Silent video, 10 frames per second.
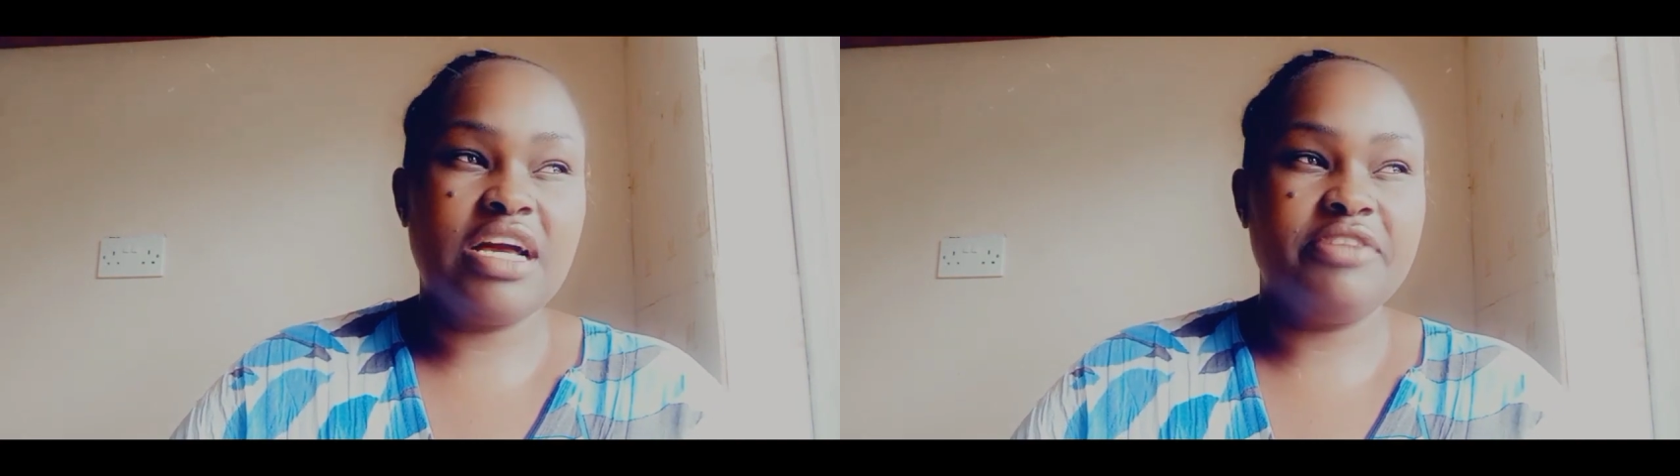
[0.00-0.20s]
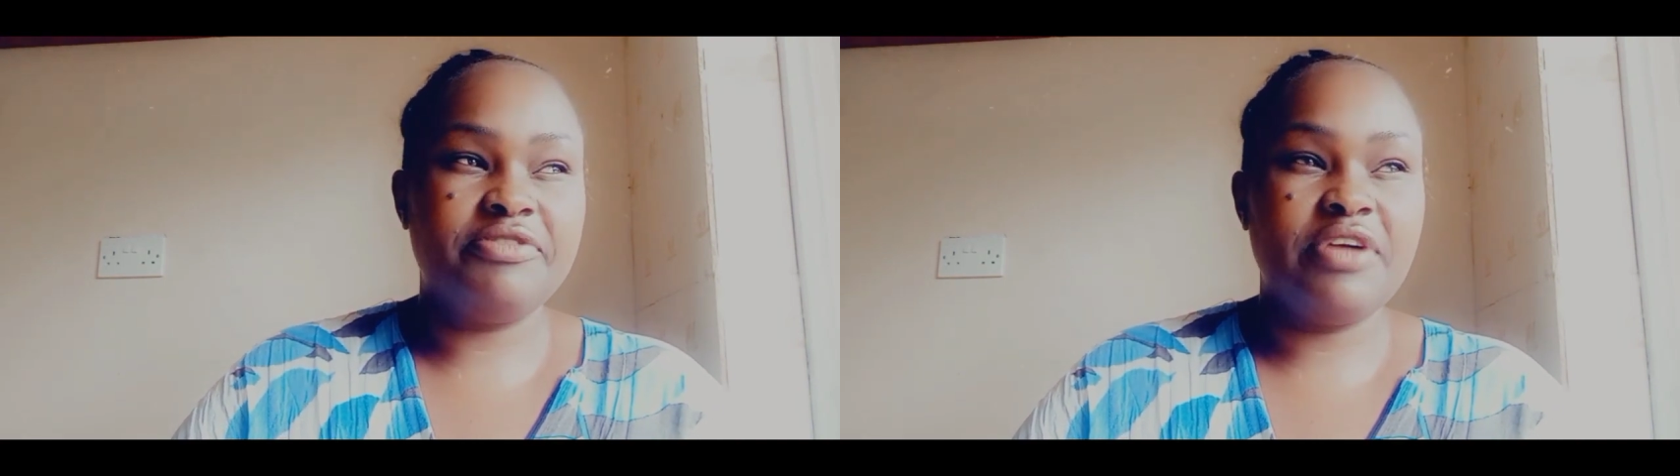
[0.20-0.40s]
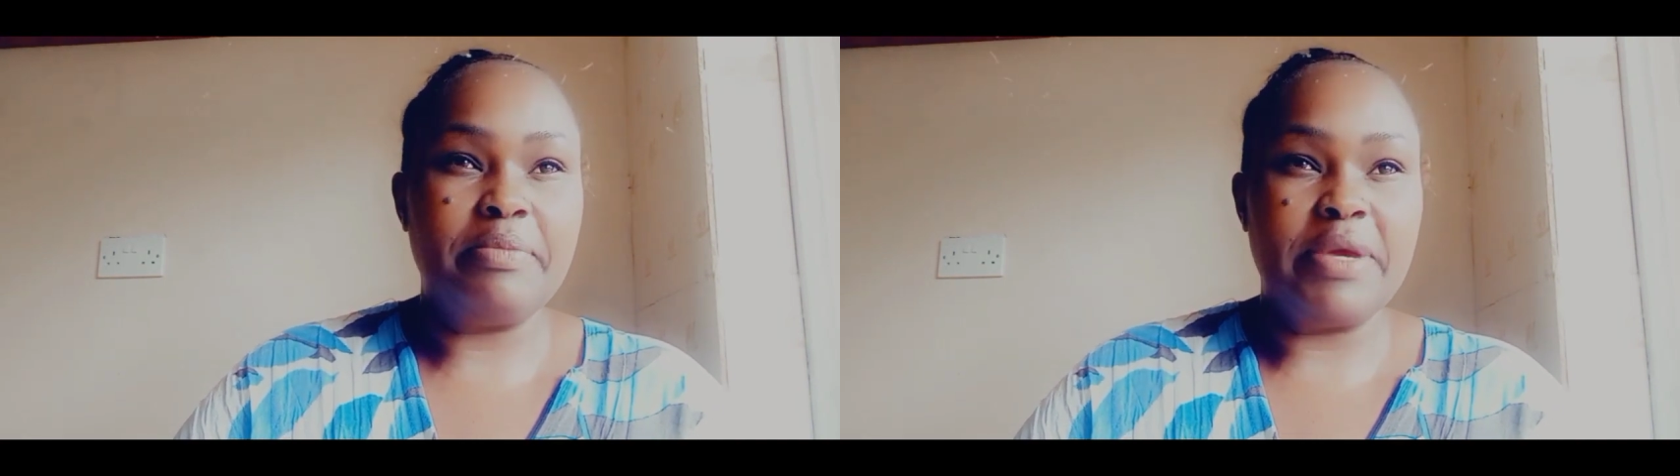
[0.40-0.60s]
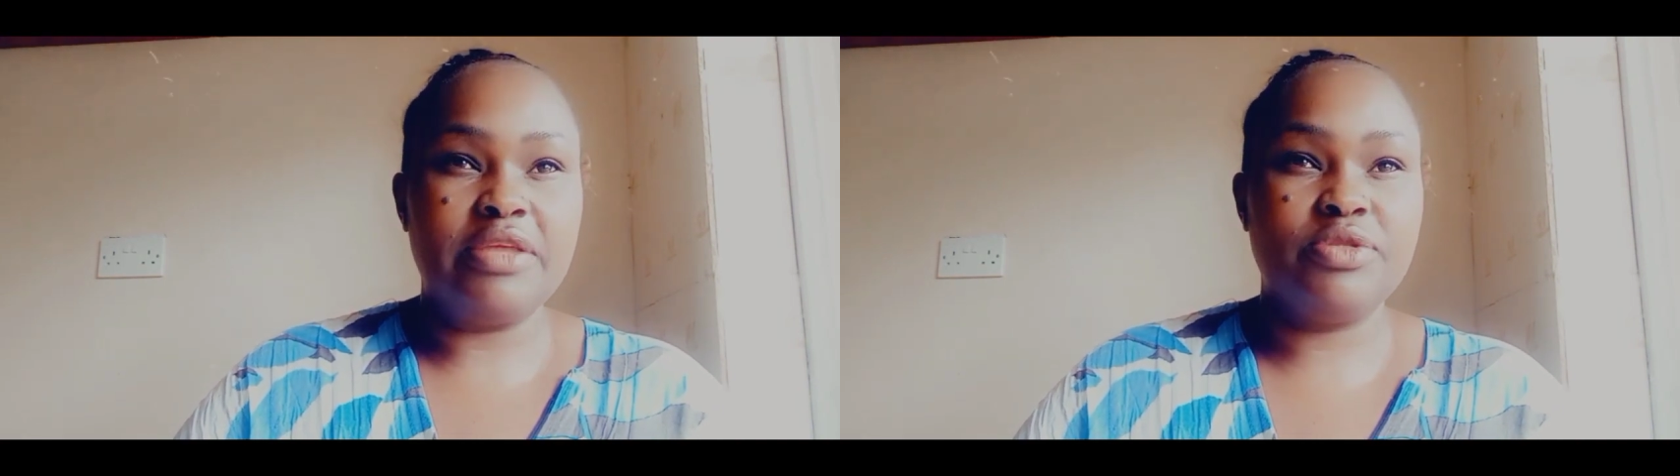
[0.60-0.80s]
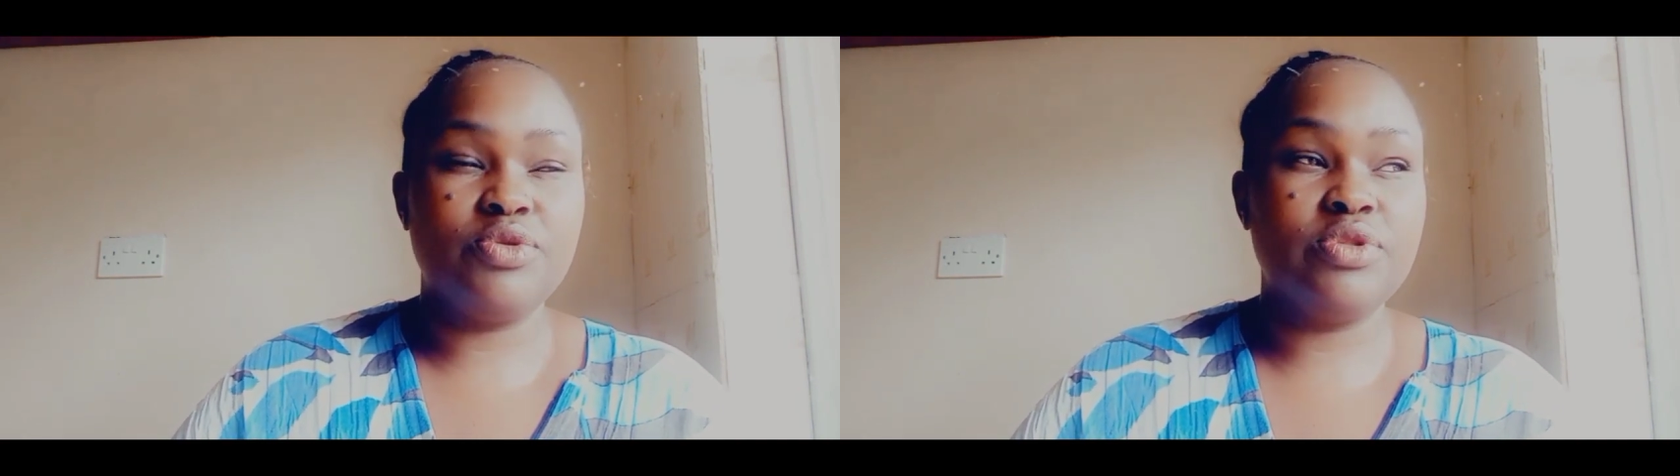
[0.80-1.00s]

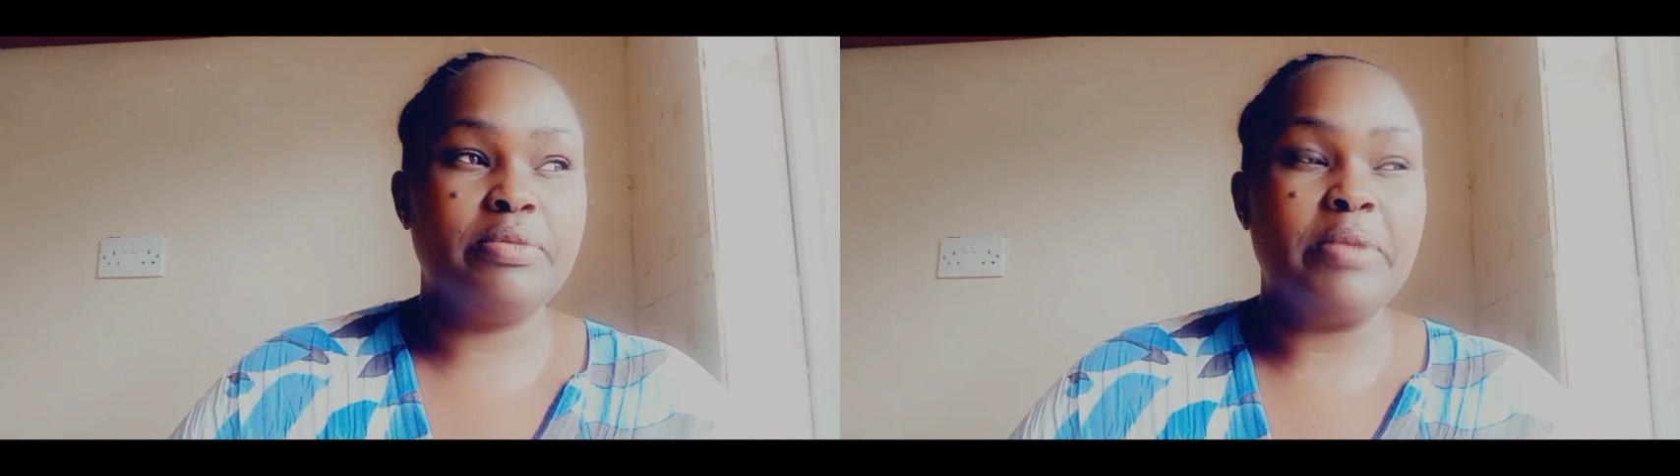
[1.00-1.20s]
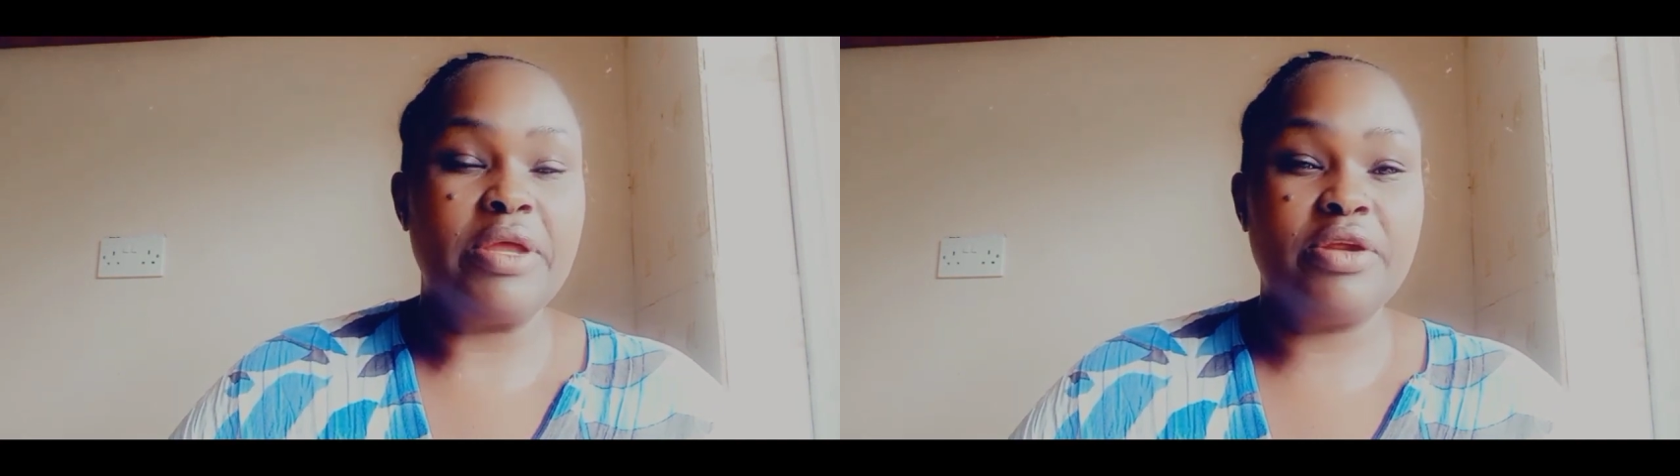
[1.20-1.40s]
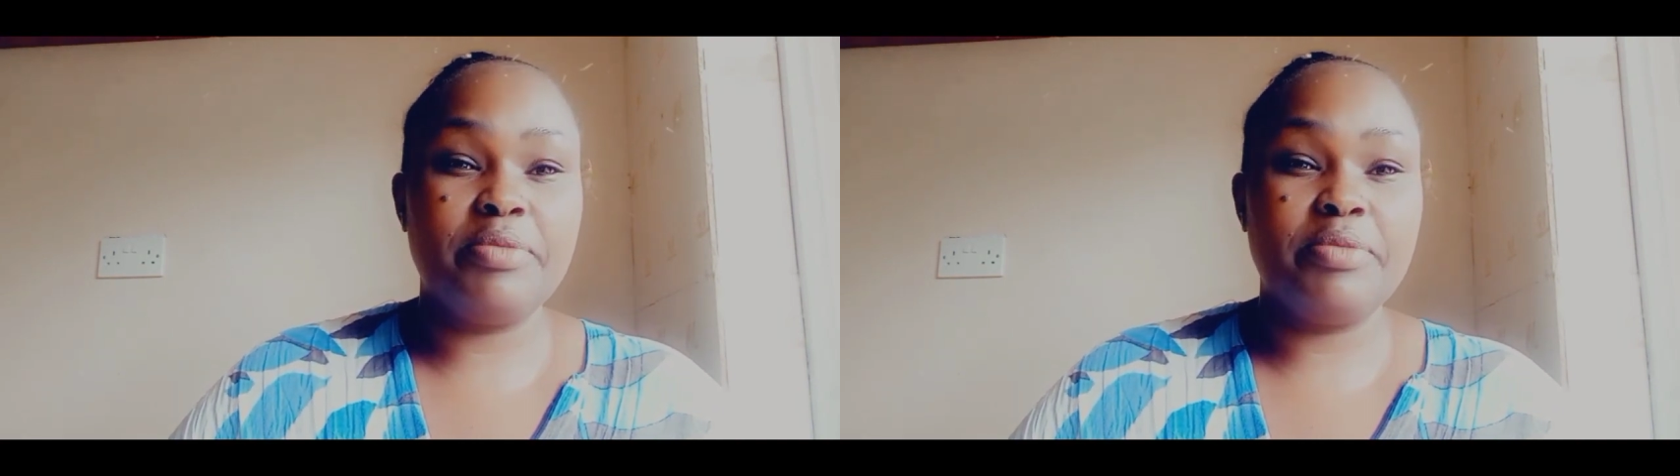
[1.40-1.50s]
affirming through the mirror